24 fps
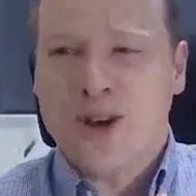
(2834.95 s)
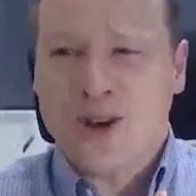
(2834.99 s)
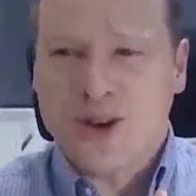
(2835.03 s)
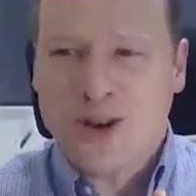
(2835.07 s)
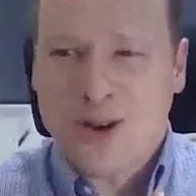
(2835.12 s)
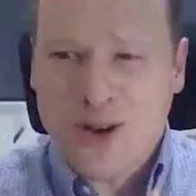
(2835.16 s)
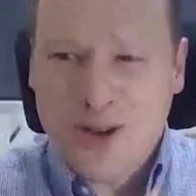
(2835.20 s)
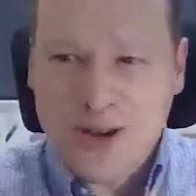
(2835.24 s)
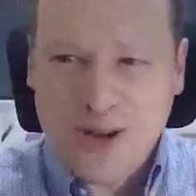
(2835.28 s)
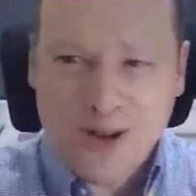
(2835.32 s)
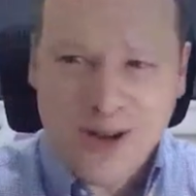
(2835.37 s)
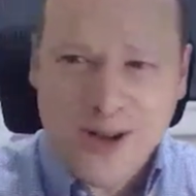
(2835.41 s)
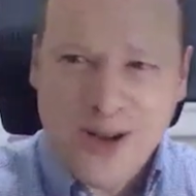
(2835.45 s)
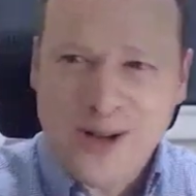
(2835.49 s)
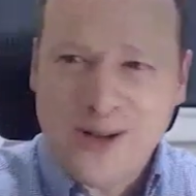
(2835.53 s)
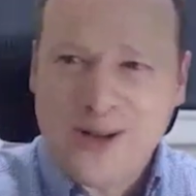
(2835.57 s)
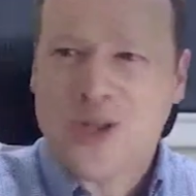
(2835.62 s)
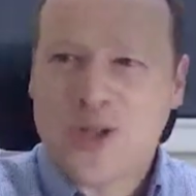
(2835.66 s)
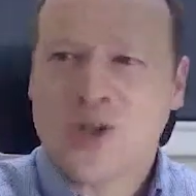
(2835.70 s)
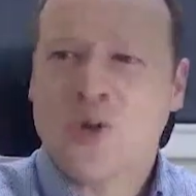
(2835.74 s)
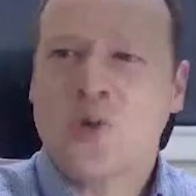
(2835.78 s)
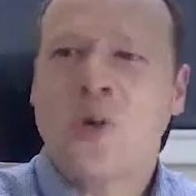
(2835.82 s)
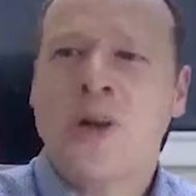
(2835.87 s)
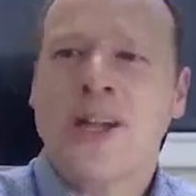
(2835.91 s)
a
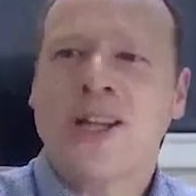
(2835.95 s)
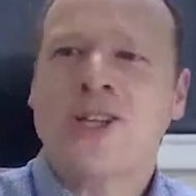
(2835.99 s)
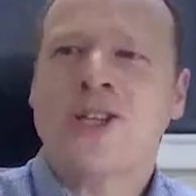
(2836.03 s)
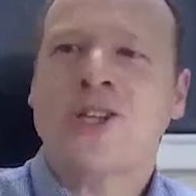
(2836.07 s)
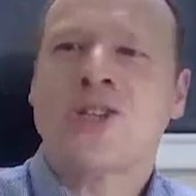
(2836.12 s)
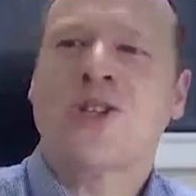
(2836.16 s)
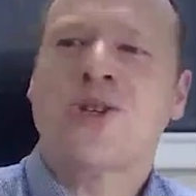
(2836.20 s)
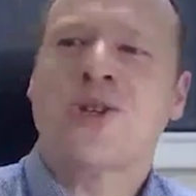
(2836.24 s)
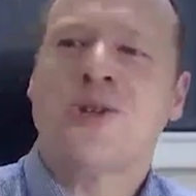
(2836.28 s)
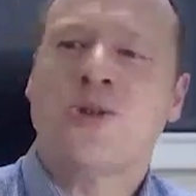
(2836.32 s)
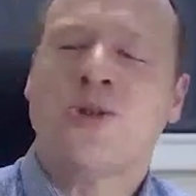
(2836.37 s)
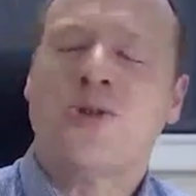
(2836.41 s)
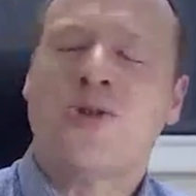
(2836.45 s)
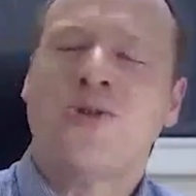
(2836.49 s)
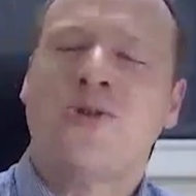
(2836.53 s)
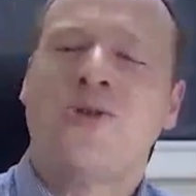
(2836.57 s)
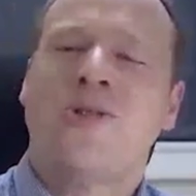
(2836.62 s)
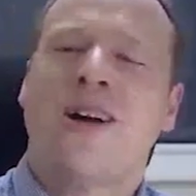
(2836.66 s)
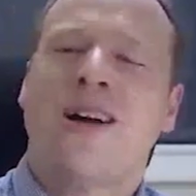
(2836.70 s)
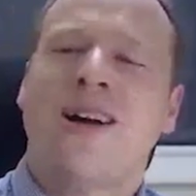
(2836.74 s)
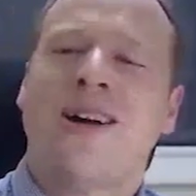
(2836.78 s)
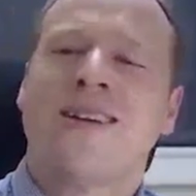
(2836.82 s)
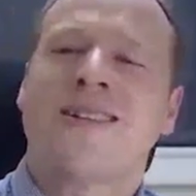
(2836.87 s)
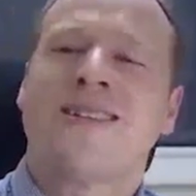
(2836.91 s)
switch
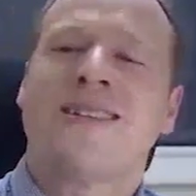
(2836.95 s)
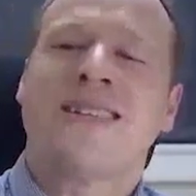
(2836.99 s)
to